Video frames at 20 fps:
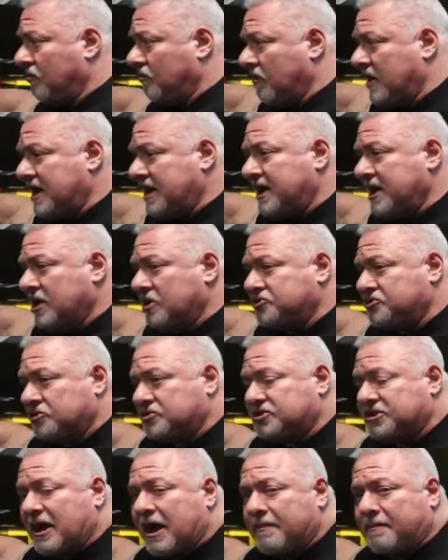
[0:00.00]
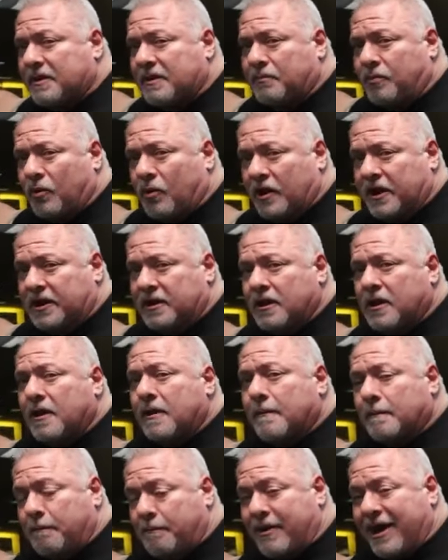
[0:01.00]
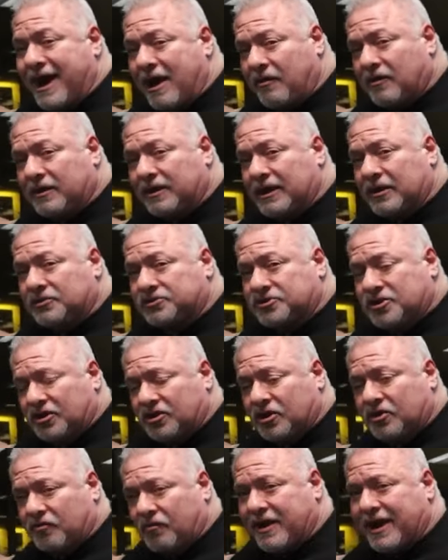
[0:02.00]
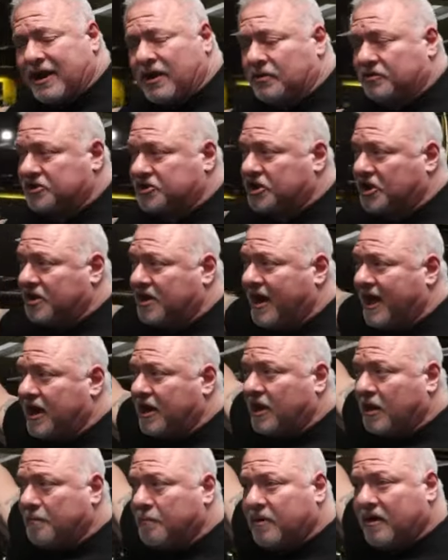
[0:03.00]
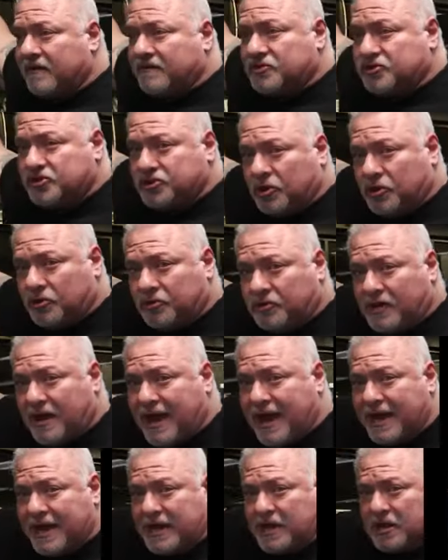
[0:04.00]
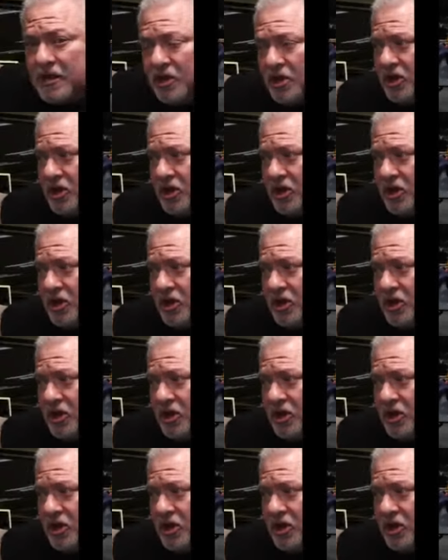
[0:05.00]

Right here's your stopping point, parallel to the ground. You're not above shoulder height.